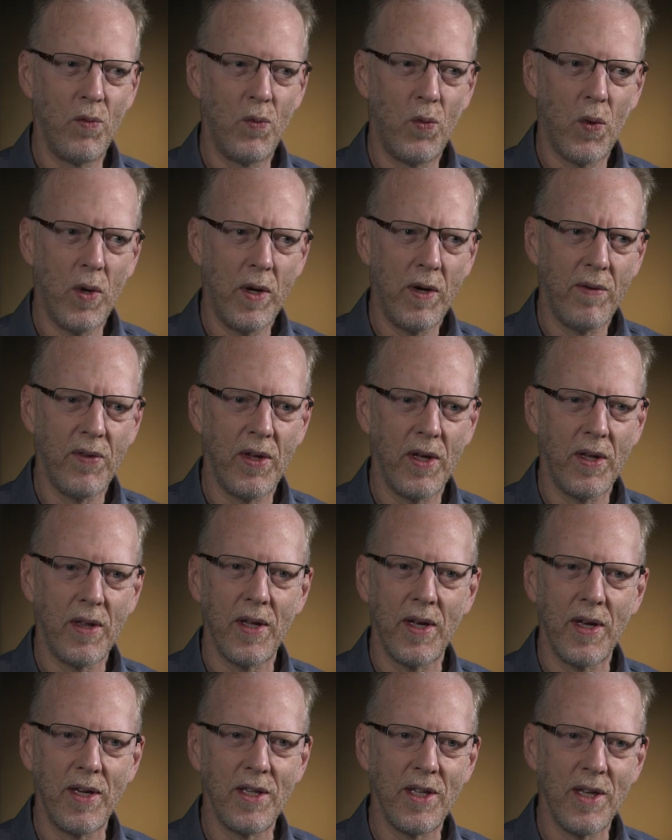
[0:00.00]
One of the
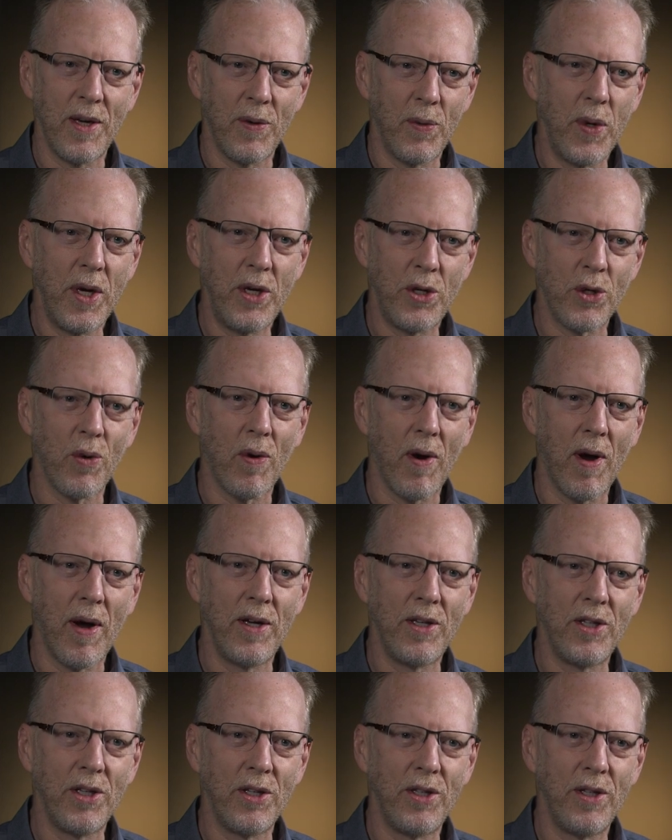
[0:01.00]
things that we try
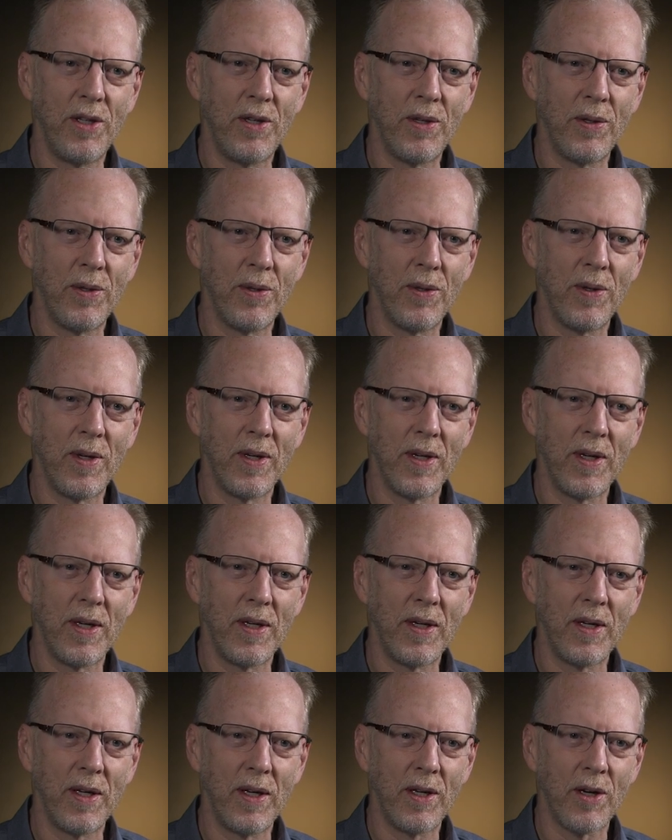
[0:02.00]
to do
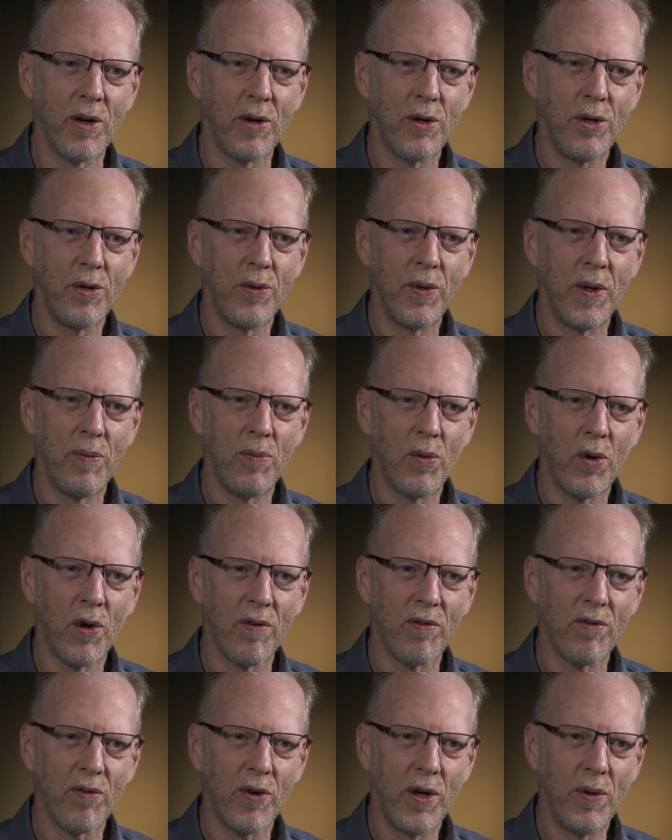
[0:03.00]
and, and are doing
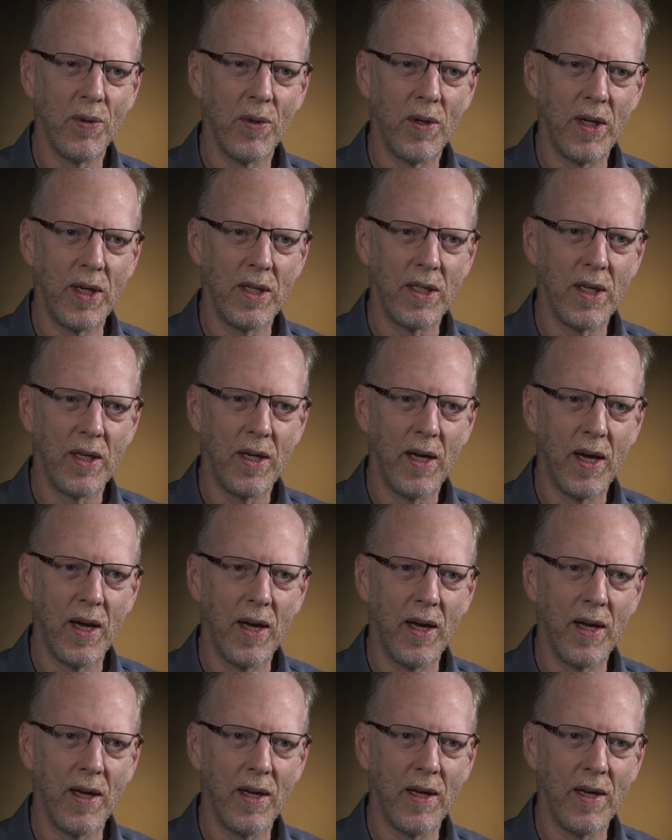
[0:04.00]
more frequently
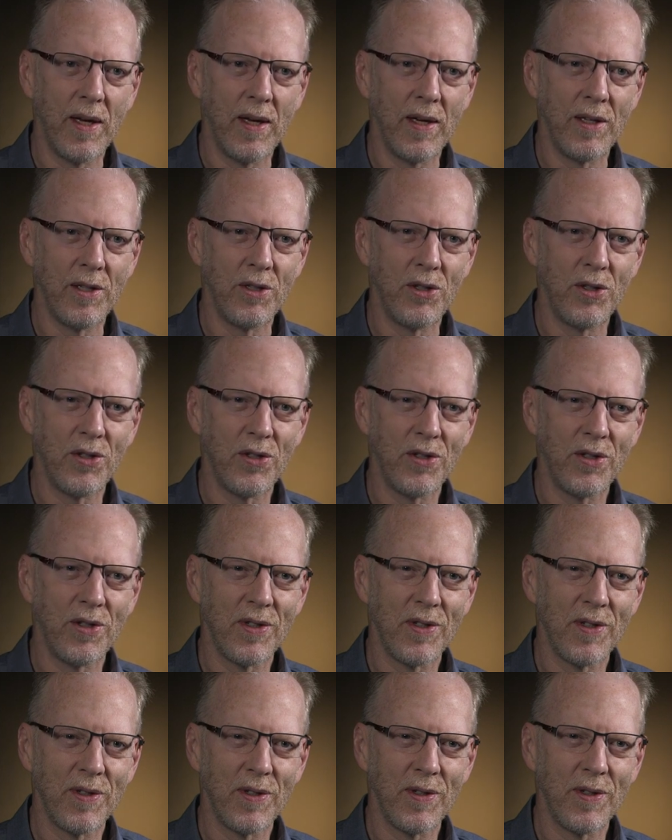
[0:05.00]
today is
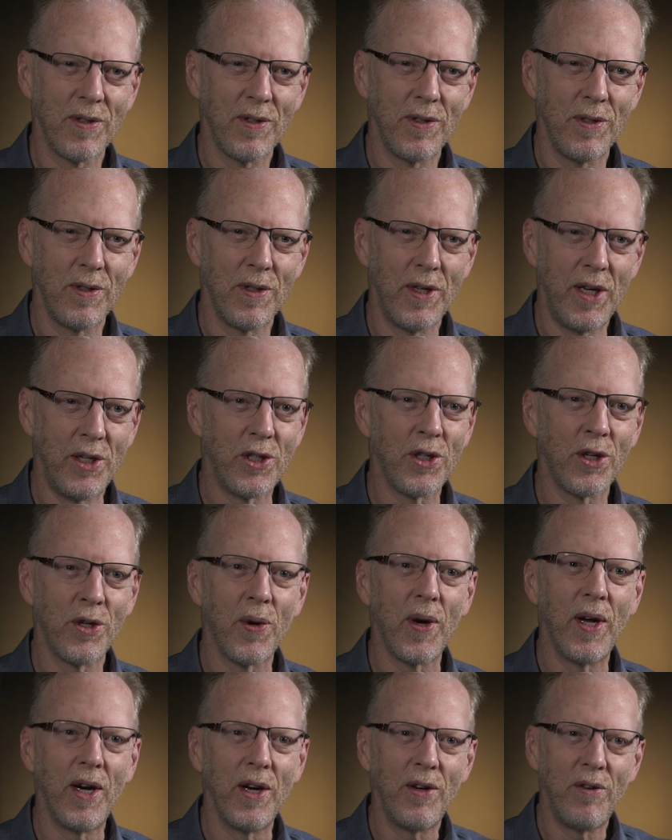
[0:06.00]

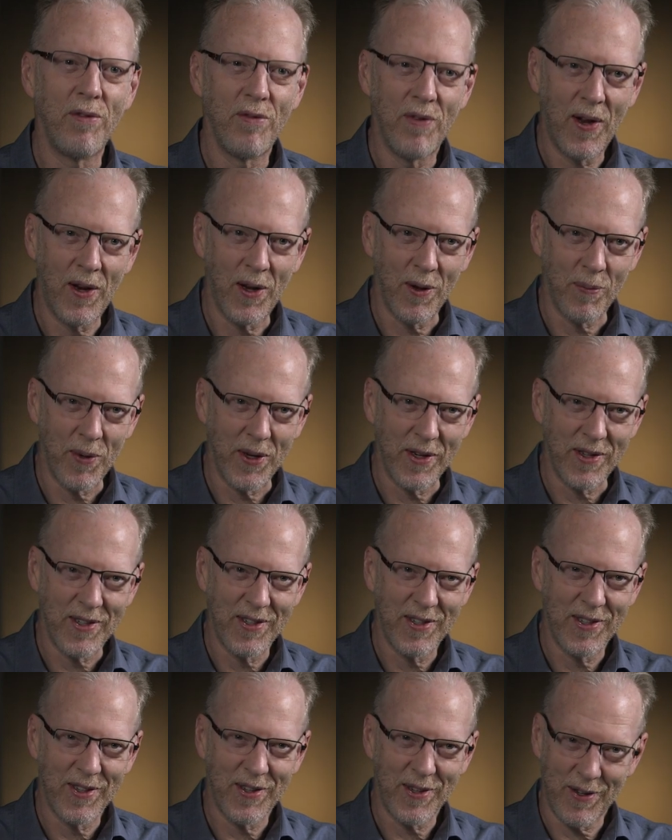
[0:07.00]
integrated
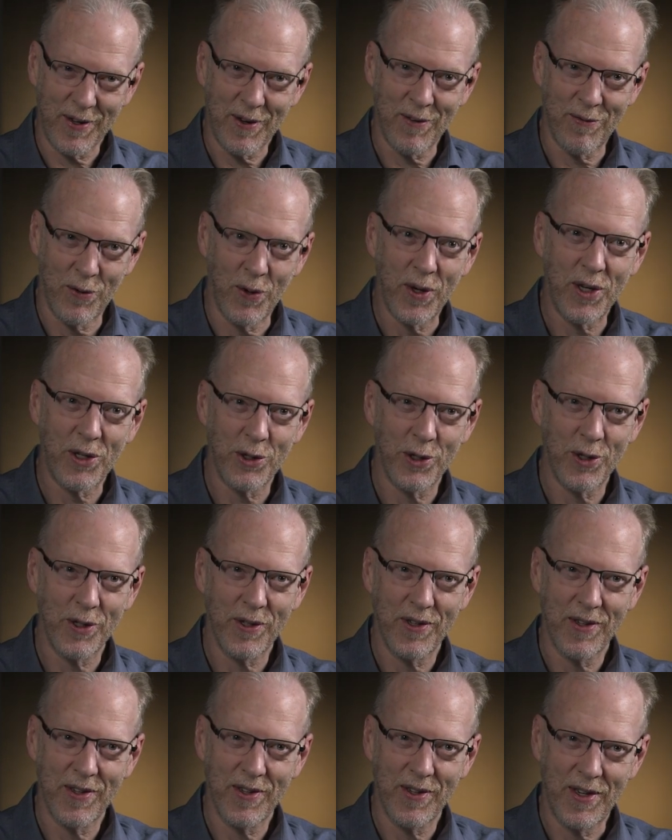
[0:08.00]
development, mm-hmm. of which
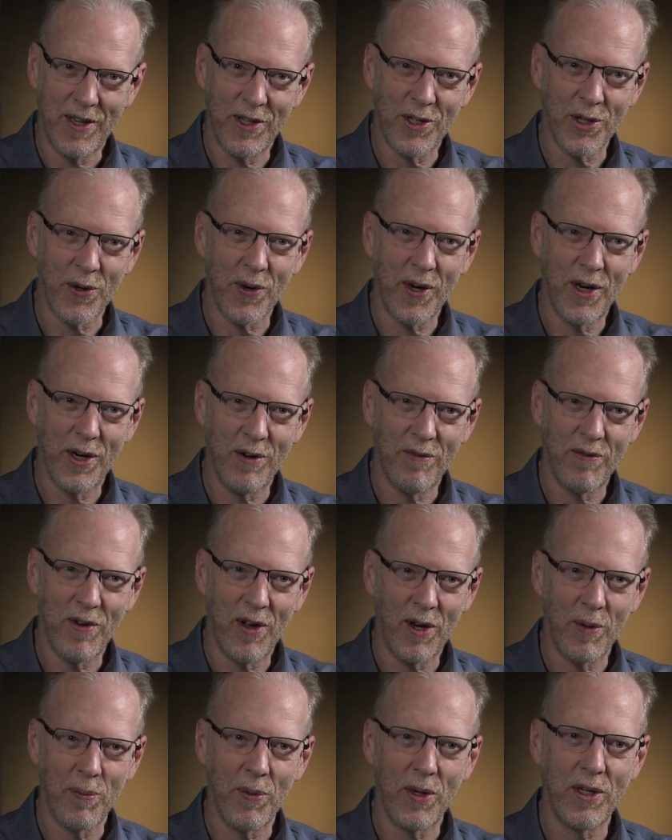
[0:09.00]
integrated
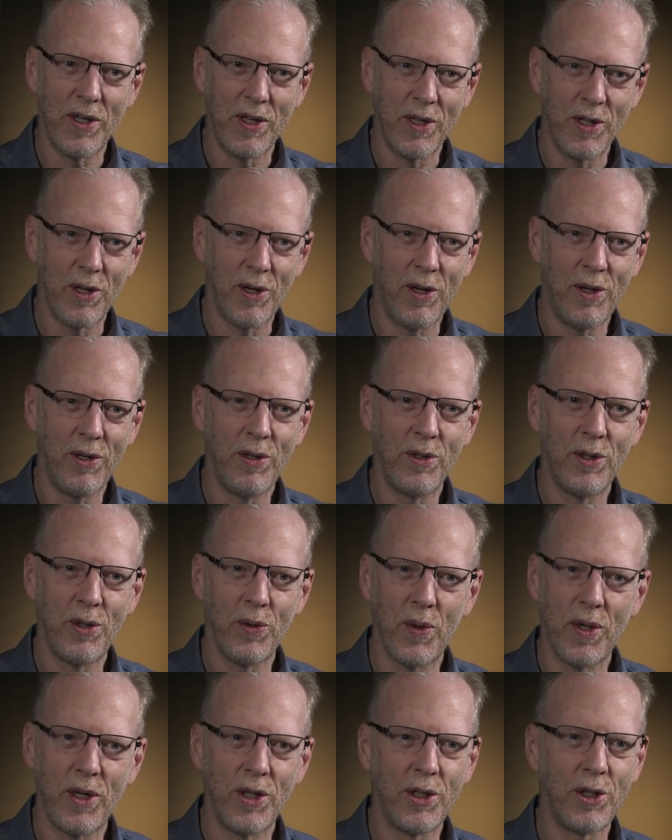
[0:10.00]
development includes
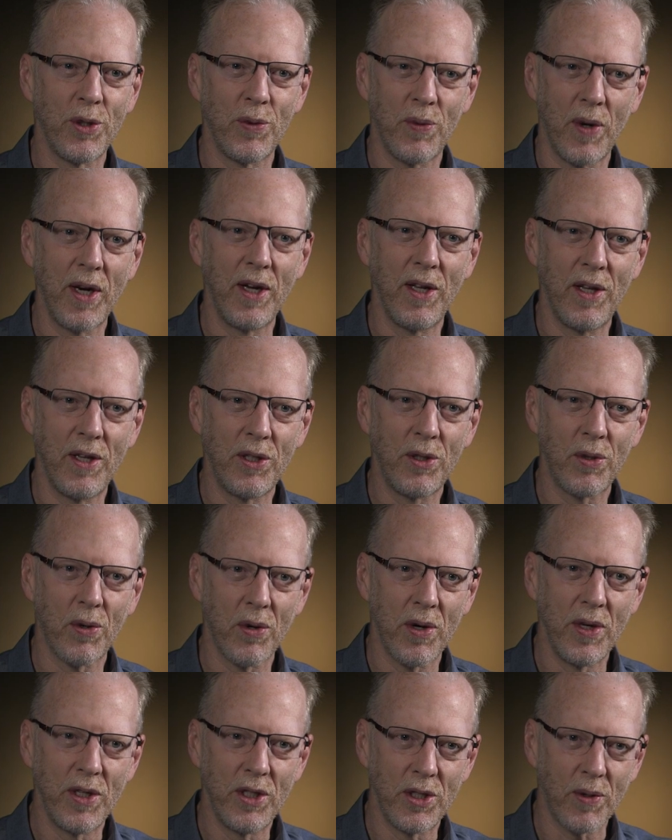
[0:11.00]
what your
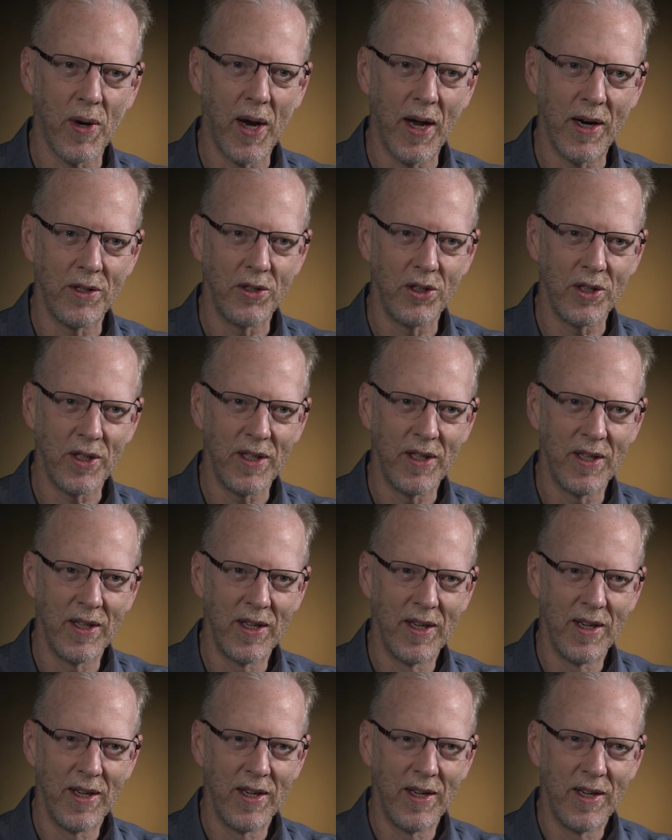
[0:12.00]
regulatory strategy.
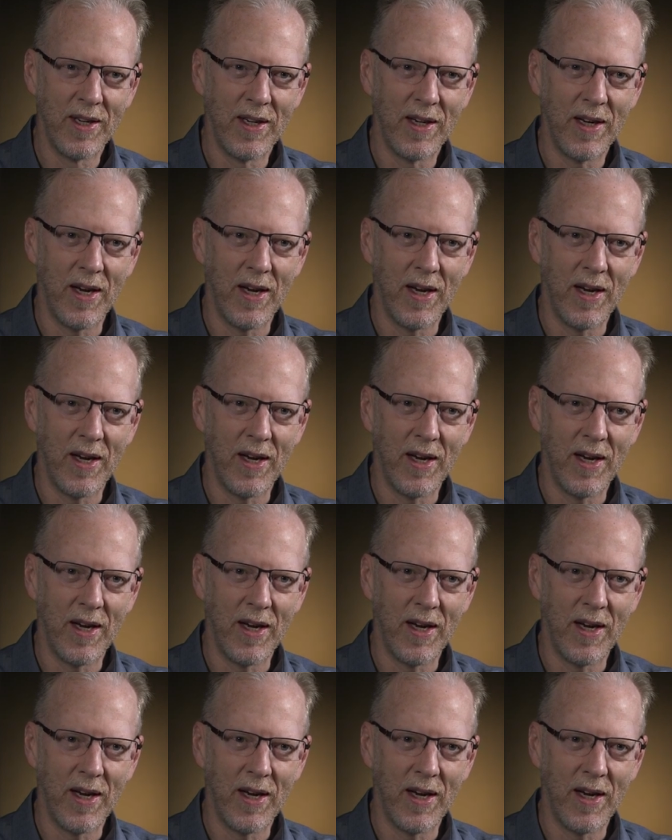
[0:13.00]
Mm-hmm.